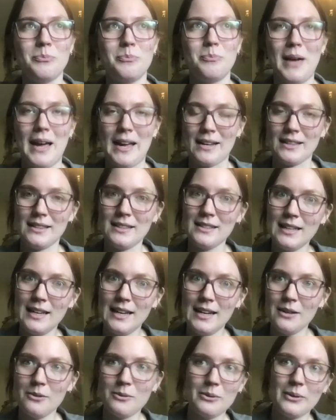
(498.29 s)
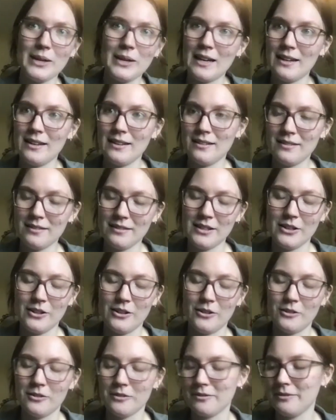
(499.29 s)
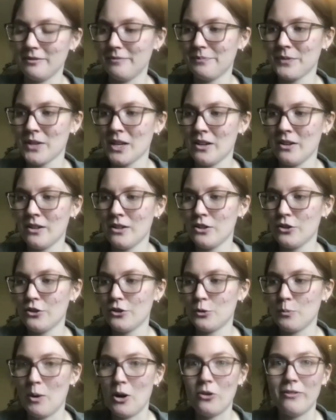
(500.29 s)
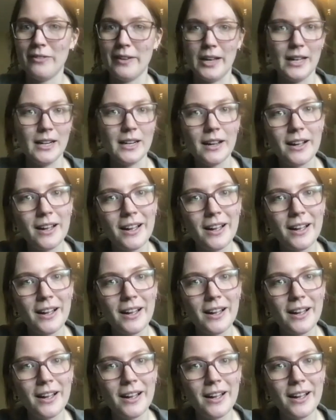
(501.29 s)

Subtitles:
back in the day when we had, schmovid.